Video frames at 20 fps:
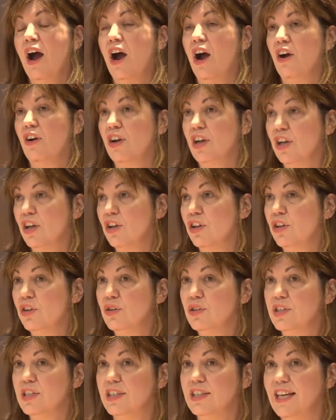are
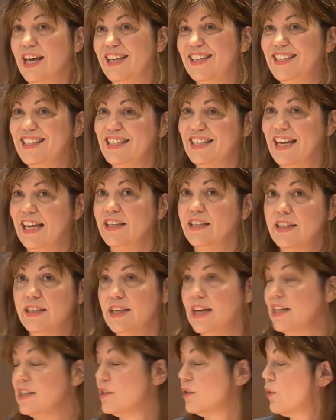included, and
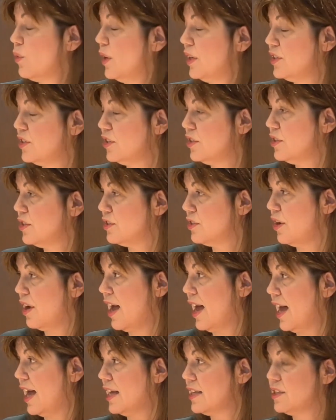standardized questions are
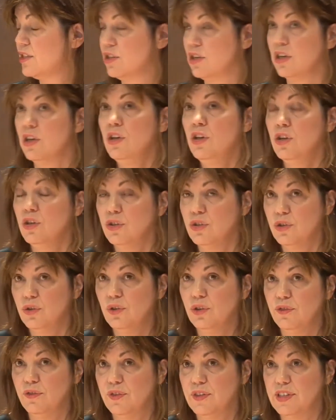asked
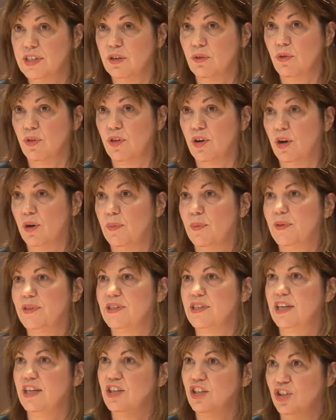to the
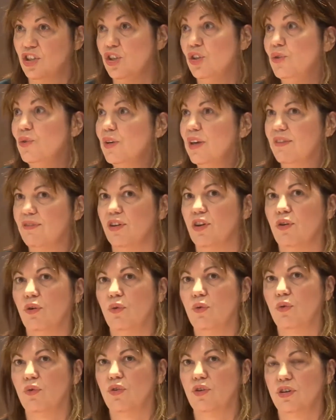physiotherapist, and you give your
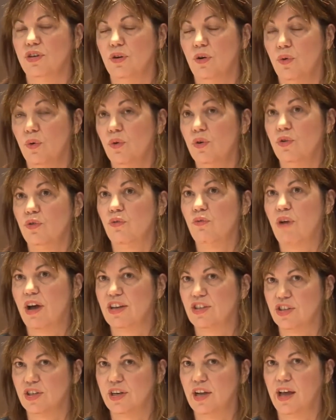oral
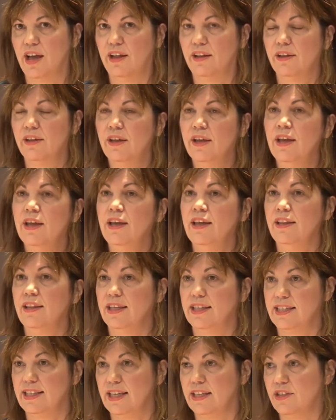rationale.
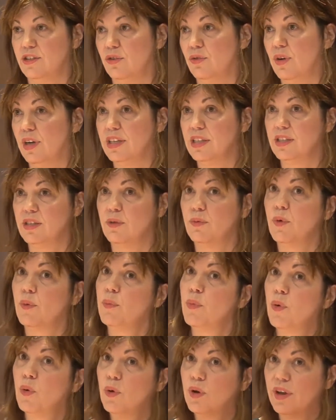The assessor writes a
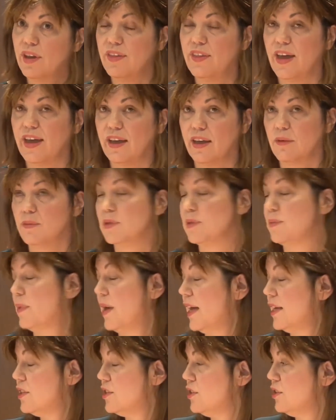report, and that comes
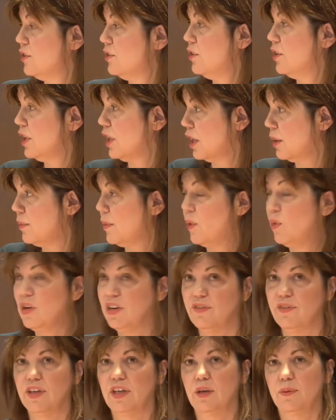back to one
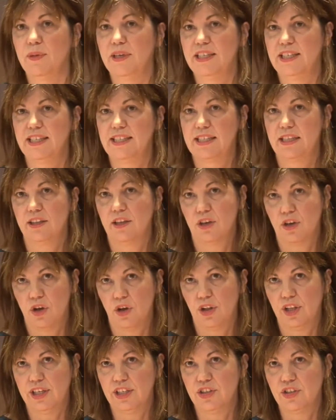of the committees at the
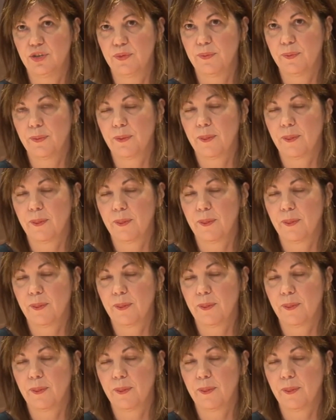college.